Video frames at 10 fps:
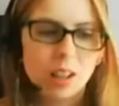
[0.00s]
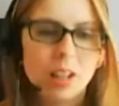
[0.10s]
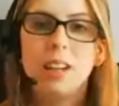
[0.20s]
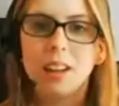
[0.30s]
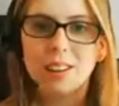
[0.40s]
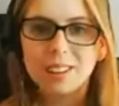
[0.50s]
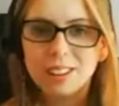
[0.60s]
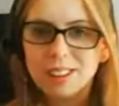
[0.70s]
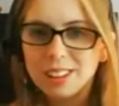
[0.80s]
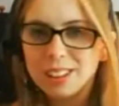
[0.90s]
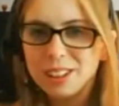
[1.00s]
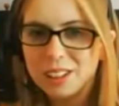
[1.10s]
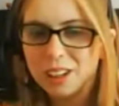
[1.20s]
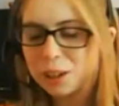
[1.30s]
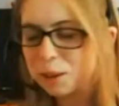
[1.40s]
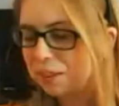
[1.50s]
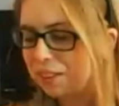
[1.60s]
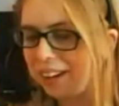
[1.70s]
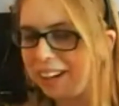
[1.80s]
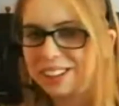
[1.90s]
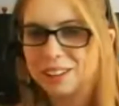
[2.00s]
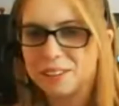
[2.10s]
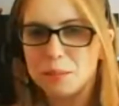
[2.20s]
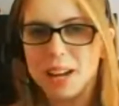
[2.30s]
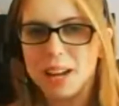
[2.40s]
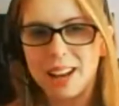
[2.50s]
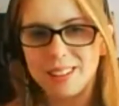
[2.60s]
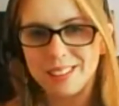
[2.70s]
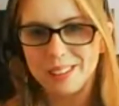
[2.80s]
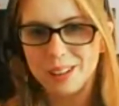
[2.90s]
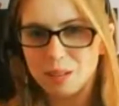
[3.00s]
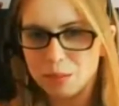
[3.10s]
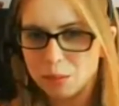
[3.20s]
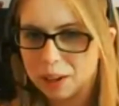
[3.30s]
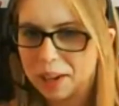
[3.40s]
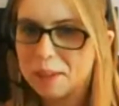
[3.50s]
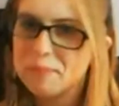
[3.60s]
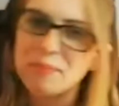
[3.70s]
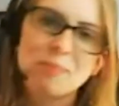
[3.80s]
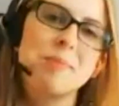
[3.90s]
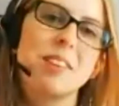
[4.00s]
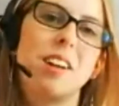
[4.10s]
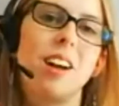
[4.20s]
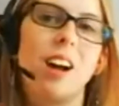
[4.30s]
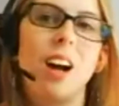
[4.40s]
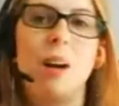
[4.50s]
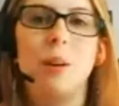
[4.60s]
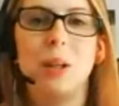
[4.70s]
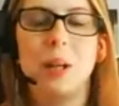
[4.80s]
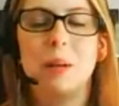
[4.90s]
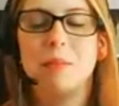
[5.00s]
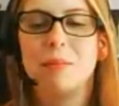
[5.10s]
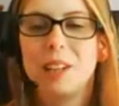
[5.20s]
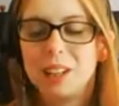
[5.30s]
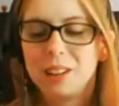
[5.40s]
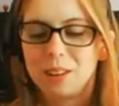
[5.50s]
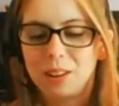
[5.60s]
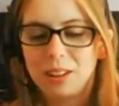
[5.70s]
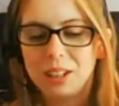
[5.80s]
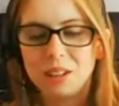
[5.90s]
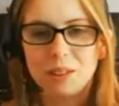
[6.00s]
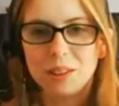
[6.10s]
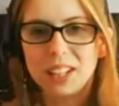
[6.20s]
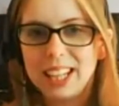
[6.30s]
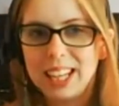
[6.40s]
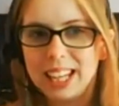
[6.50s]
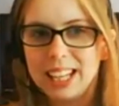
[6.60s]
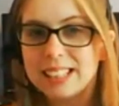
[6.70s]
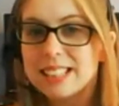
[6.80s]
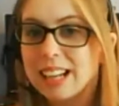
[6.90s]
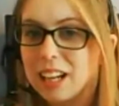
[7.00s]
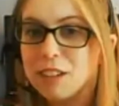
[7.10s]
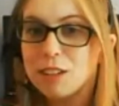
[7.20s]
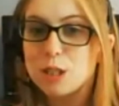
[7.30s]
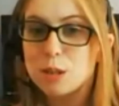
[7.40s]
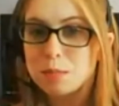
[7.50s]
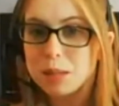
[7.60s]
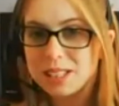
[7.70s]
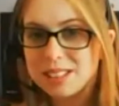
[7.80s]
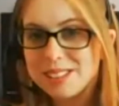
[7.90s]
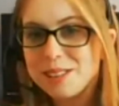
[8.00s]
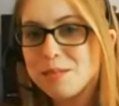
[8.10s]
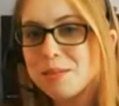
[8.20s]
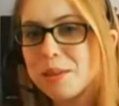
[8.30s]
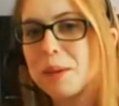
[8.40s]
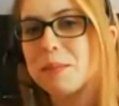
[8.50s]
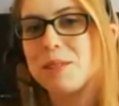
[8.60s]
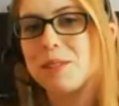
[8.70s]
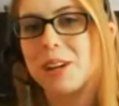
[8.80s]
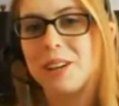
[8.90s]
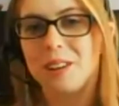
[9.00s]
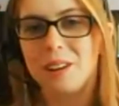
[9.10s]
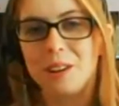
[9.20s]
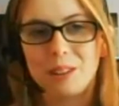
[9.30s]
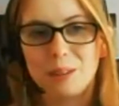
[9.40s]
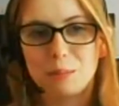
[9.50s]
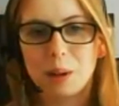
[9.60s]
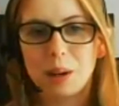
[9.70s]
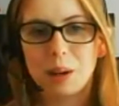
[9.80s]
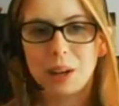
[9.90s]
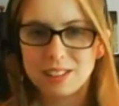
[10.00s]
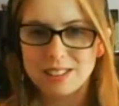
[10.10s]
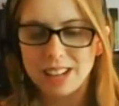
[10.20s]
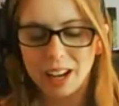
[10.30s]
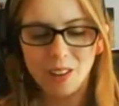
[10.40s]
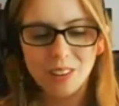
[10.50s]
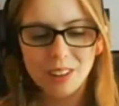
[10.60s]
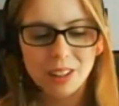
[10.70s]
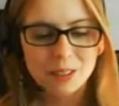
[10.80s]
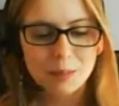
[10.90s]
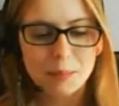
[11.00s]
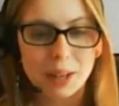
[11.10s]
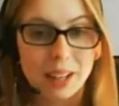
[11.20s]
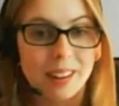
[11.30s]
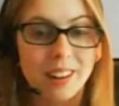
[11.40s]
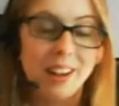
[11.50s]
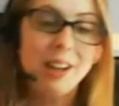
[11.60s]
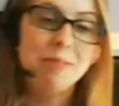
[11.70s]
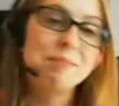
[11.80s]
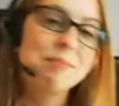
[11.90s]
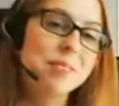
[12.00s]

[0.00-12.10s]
on another thing that's going to be added to the giveaway. I am going to go ahead and give you a hint. It's kind of expensive. I've been trying to talk the price down by a lot,